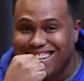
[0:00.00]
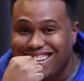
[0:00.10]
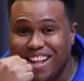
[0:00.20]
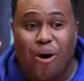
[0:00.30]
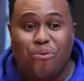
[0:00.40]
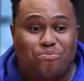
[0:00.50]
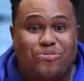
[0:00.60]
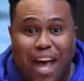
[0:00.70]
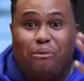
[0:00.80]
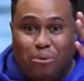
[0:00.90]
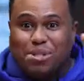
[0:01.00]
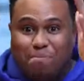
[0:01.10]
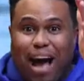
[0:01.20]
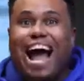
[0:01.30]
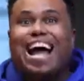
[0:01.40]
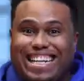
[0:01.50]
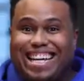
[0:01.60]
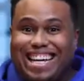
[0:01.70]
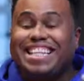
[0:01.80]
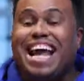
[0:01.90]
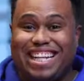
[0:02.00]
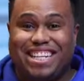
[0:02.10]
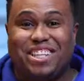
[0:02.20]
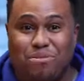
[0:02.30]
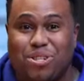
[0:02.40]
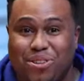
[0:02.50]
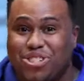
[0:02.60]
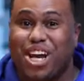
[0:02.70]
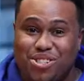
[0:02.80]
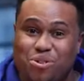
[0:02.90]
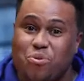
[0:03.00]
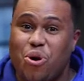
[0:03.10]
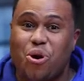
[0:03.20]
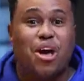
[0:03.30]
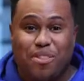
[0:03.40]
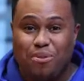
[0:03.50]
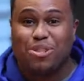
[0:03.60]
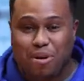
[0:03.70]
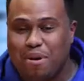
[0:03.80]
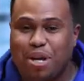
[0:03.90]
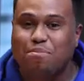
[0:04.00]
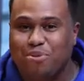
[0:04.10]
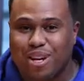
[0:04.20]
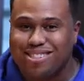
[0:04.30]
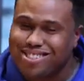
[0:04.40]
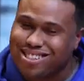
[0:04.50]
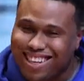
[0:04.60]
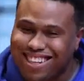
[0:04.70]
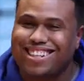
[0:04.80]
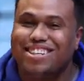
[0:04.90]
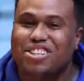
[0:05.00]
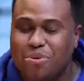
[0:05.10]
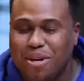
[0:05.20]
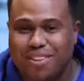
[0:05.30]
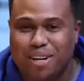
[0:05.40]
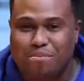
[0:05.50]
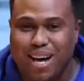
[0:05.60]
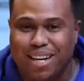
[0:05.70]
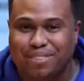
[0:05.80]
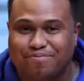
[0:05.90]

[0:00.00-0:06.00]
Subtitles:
oh, that was my idea, the idea that was gonna change the world, that was gonna make me rich, and you didn't do anything about it?